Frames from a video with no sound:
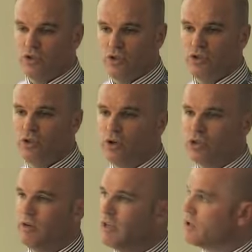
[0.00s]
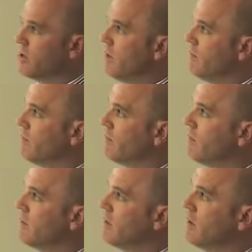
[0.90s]
do talk to each other.
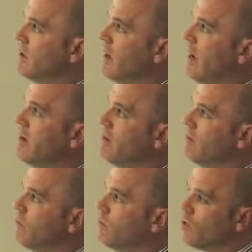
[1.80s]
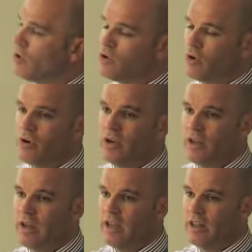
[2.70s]
And what goes
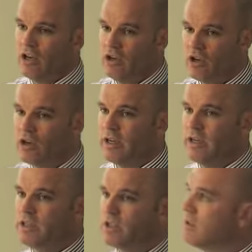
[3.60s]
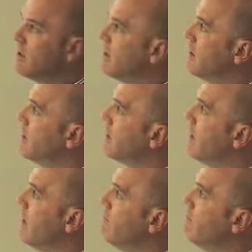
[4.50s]
on in the nucleus
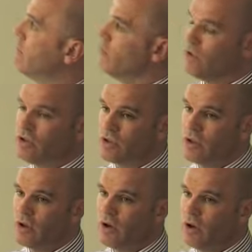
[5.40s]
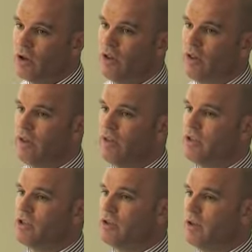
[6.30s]
can influence
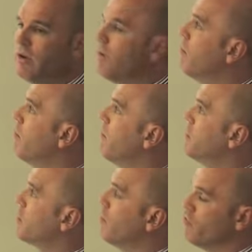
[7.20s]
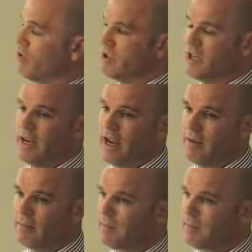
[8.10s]
this mitochondrial DNA.